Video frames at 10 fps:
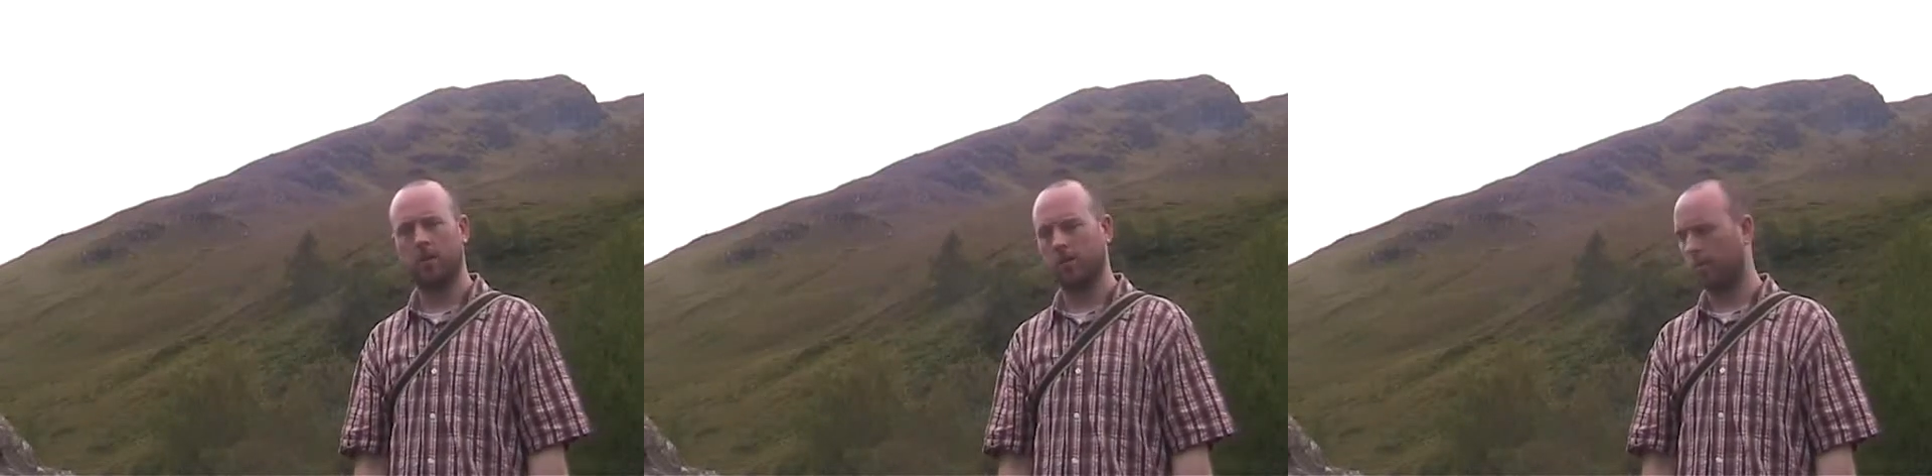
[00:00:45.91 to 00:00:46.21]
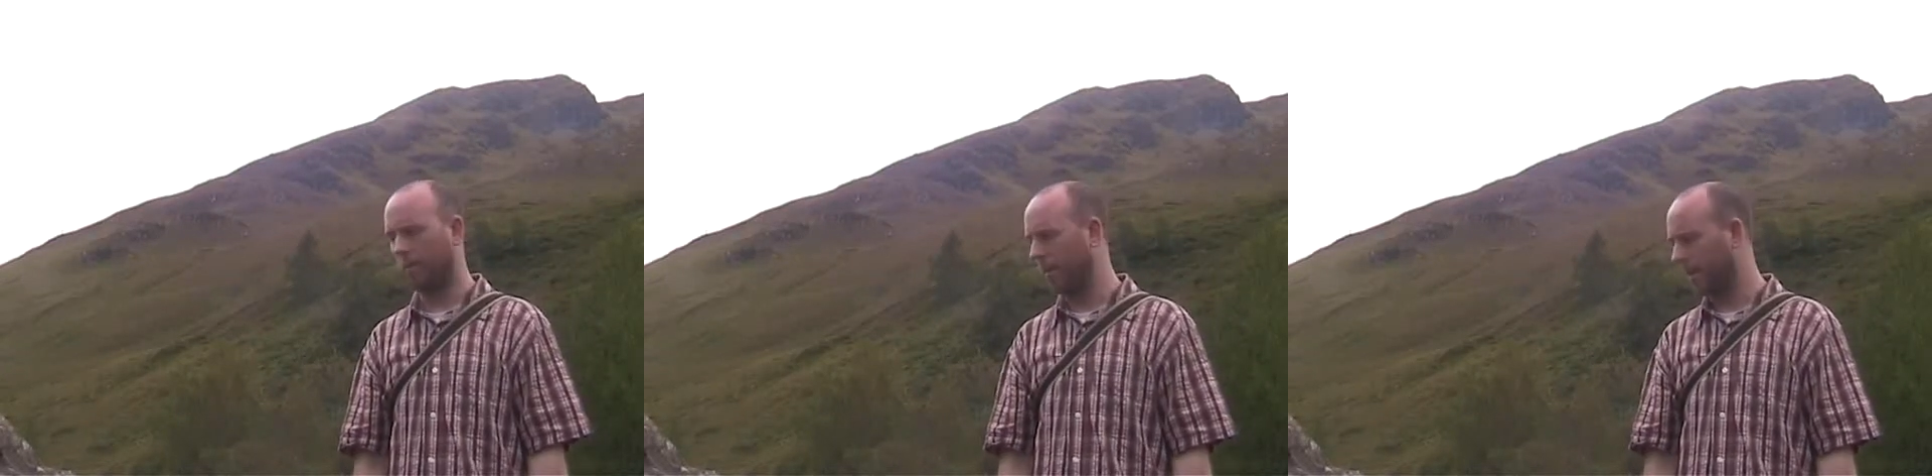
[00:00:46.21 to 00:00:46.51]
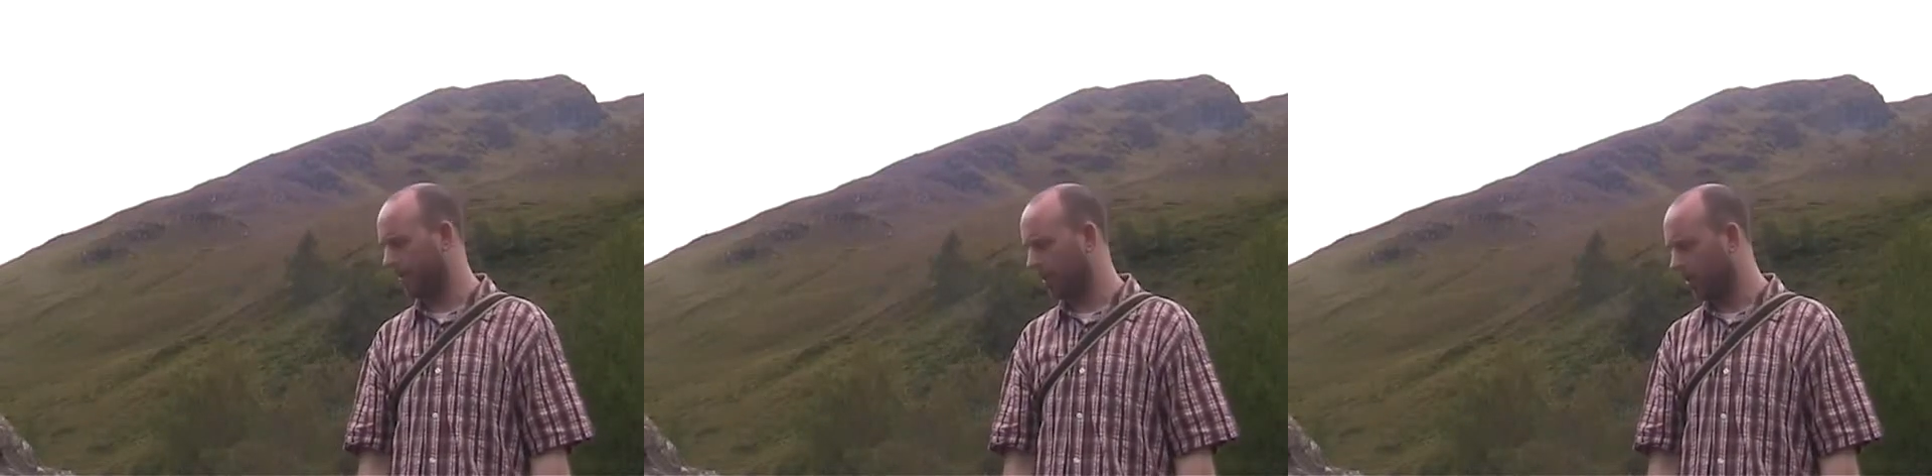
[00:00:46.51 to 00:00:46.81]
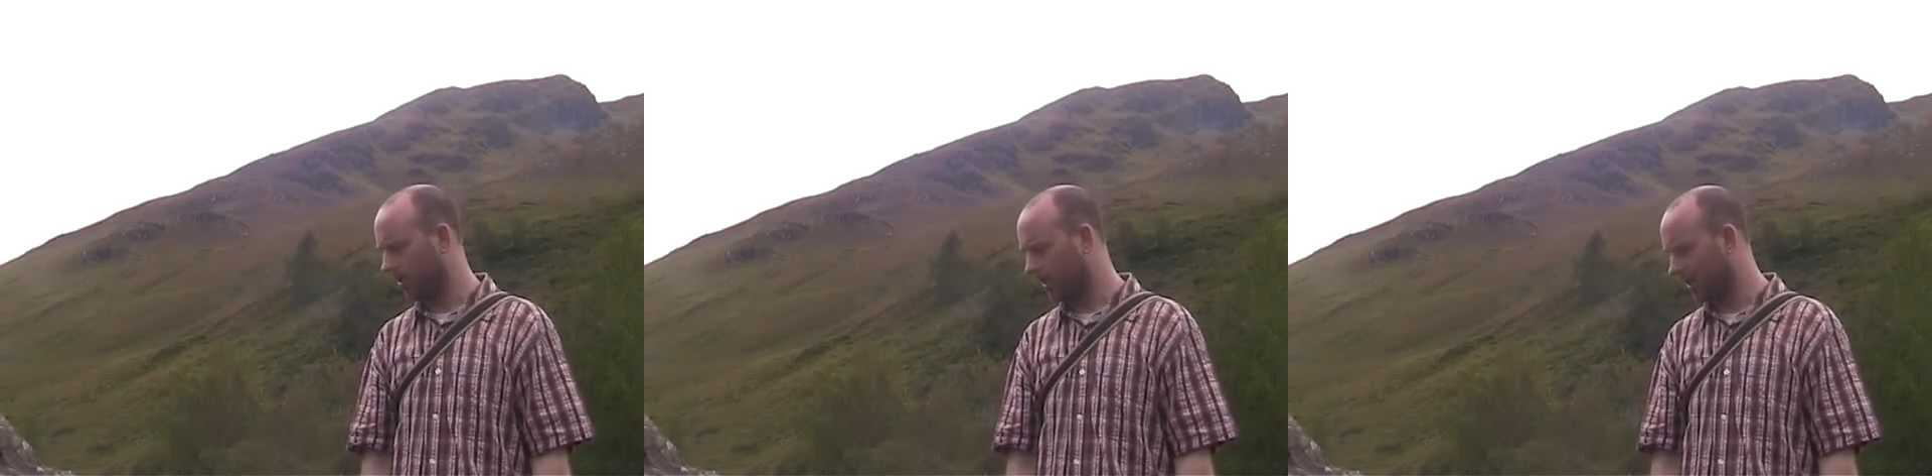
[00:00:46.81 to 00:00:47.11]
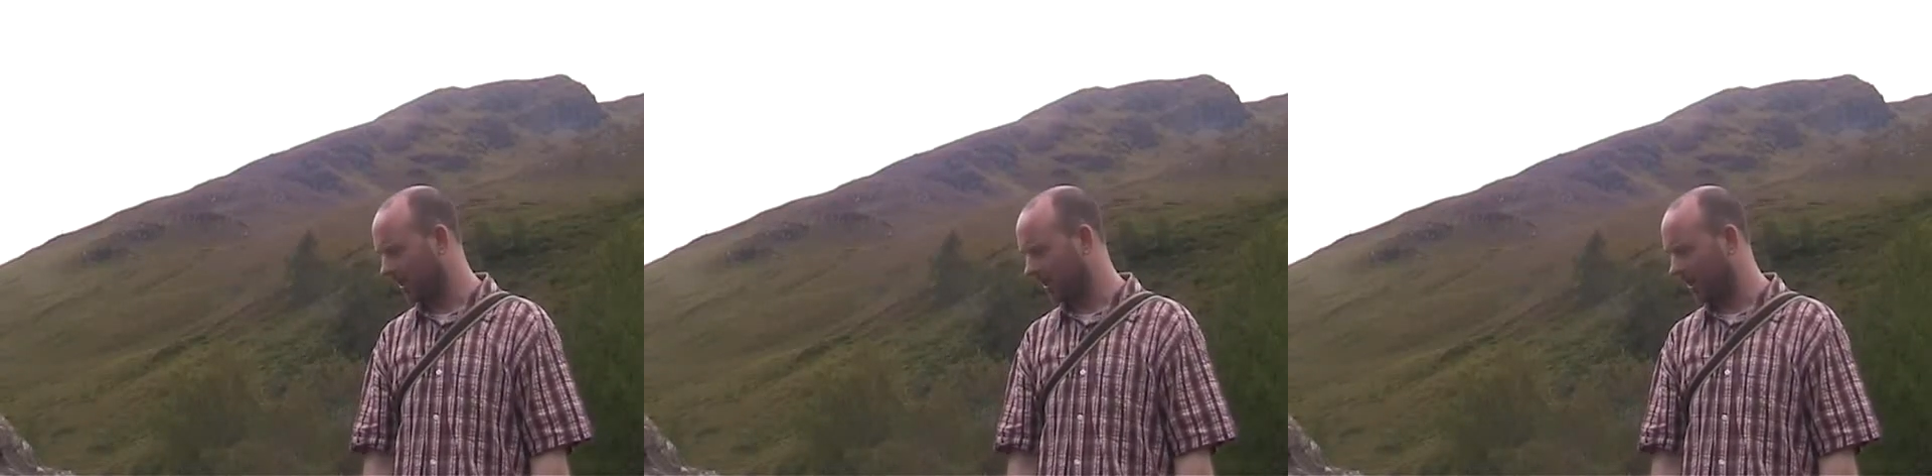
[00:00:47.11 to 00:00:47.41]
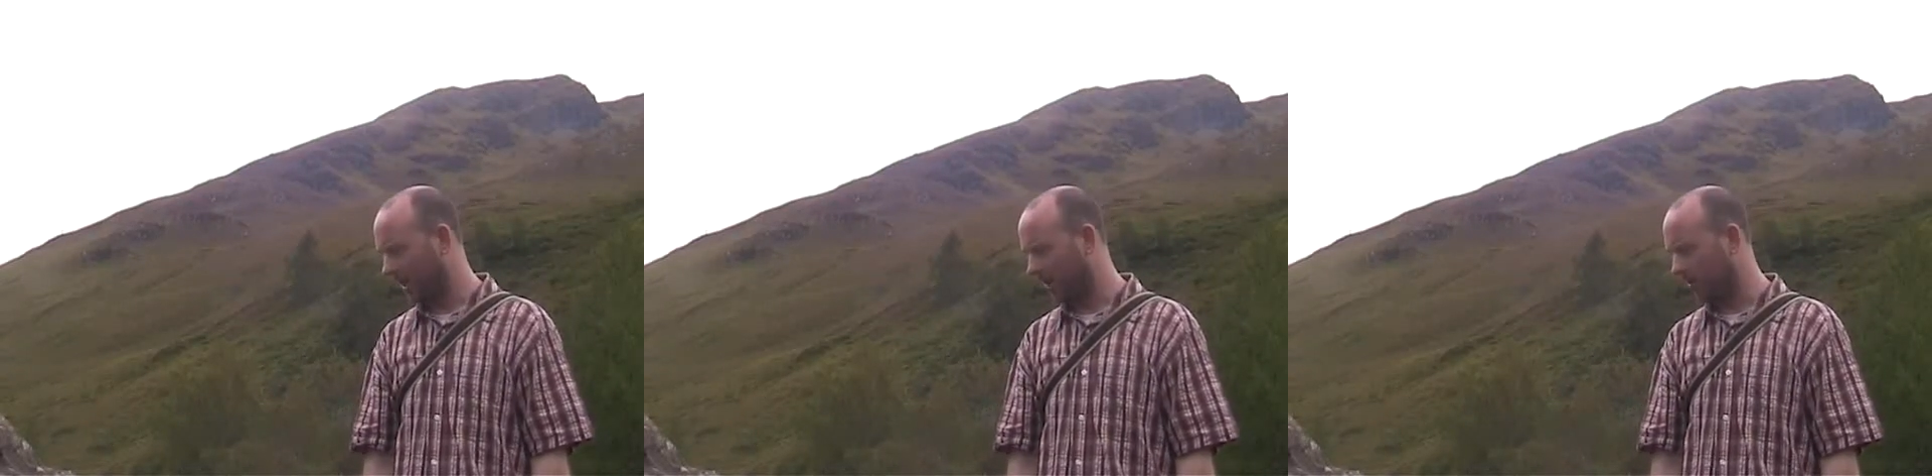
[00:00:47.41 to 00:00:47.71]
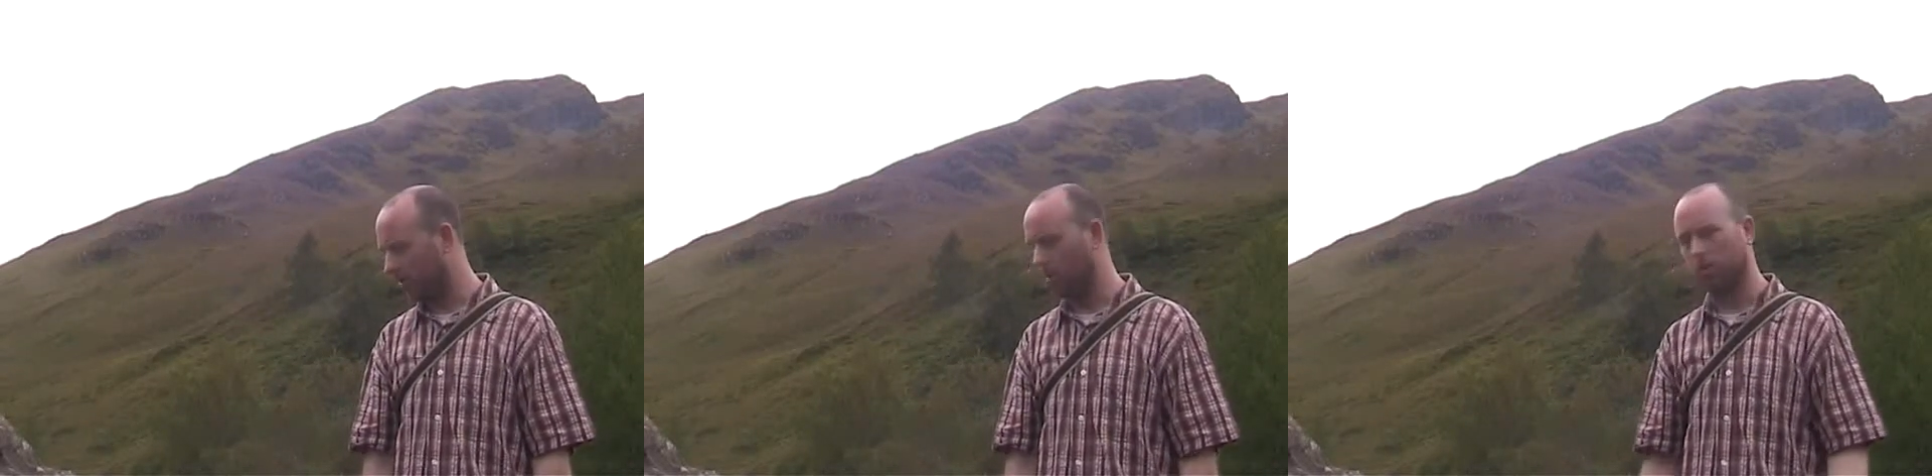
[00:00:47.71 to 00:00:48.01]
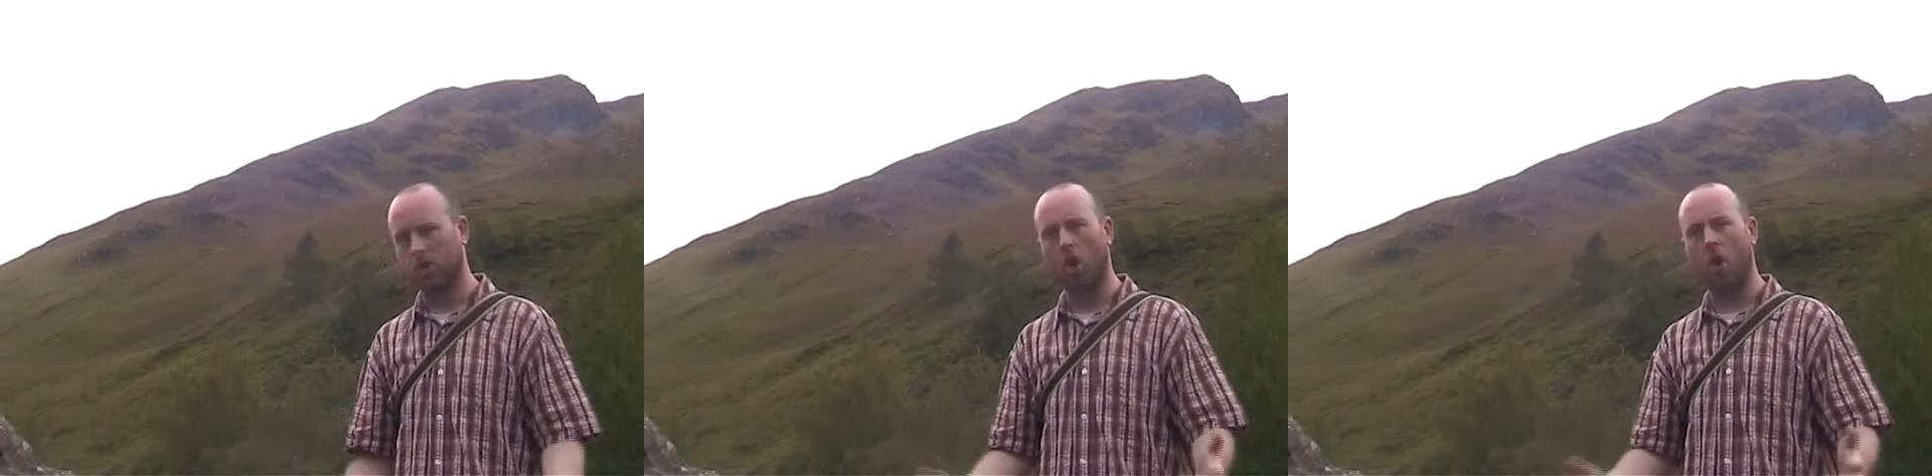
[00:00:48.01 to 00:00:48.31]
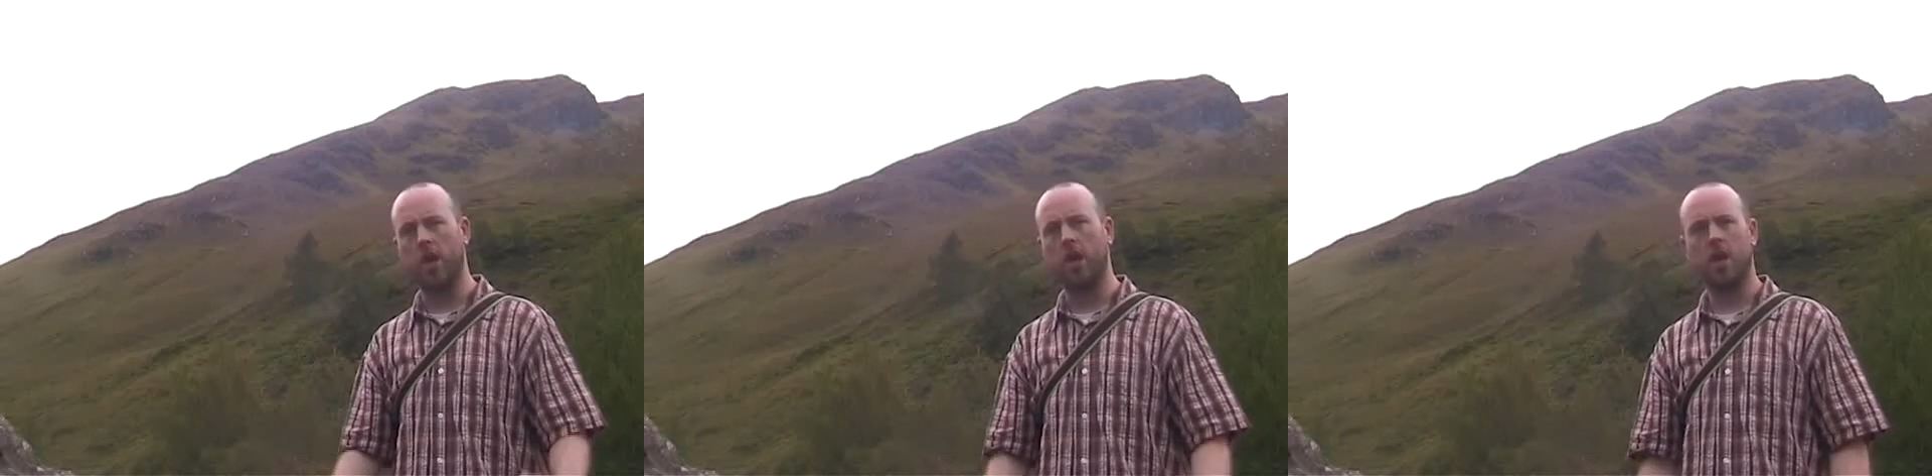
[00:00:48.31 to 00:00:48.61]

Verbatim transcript: So by the time I got to the distillery, the tour was gone